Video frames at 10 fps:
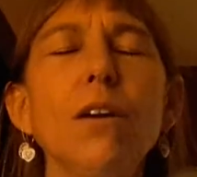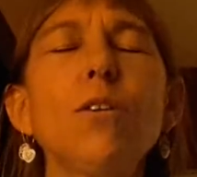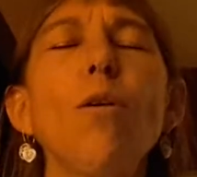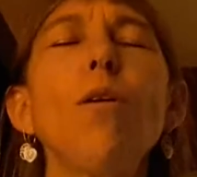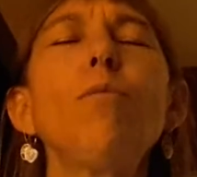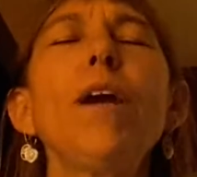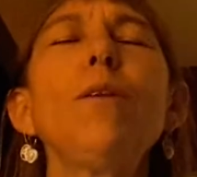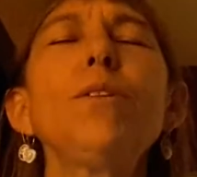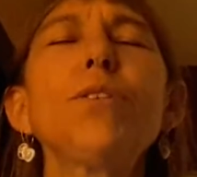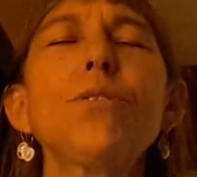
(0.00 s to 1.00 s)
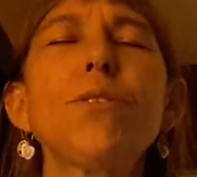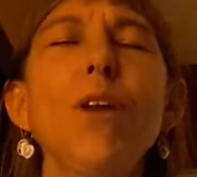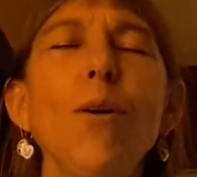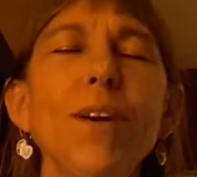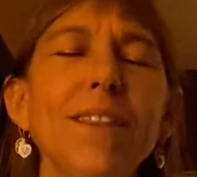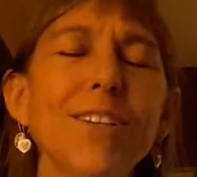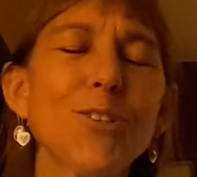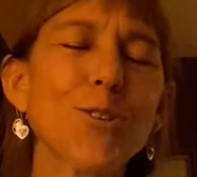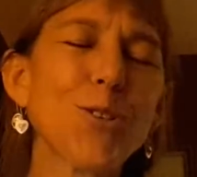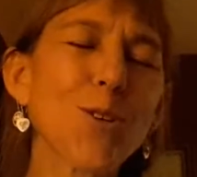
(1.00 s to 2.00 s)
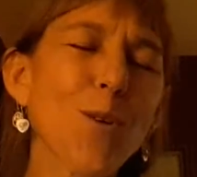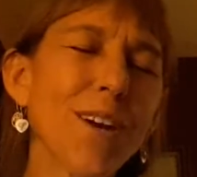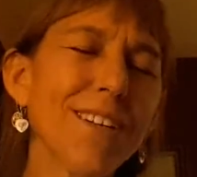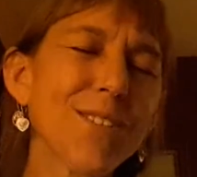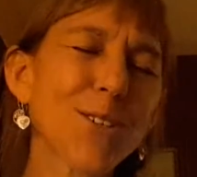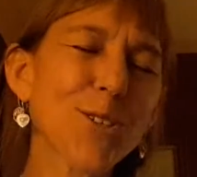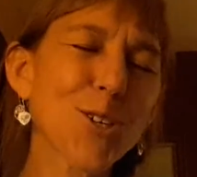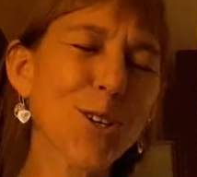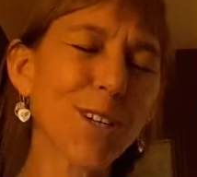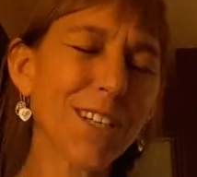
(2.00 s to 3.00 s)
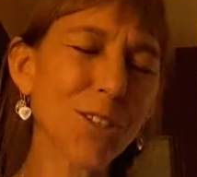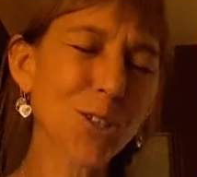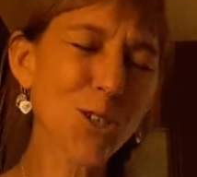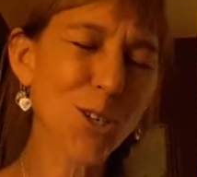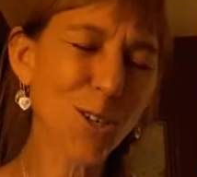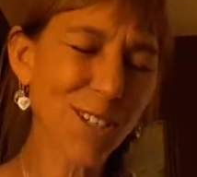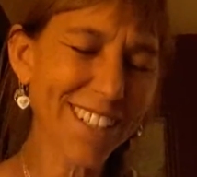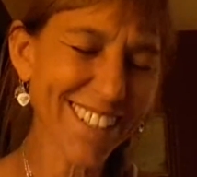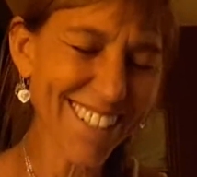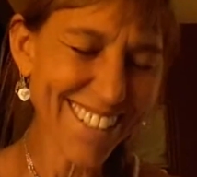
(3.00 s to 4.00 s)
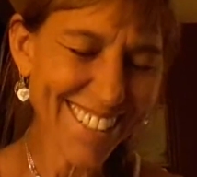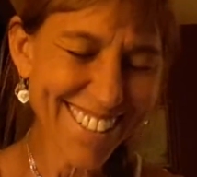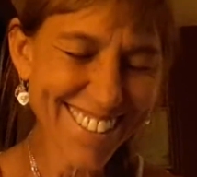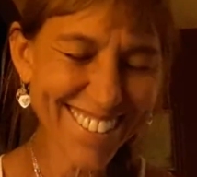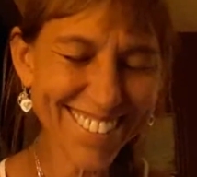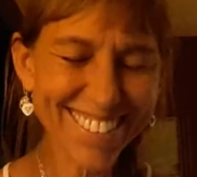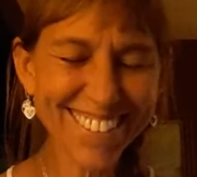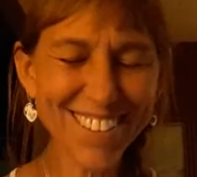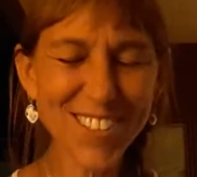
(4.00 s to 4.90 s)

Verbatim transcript: Go away with this knowing that your joy is your journey and your journey is the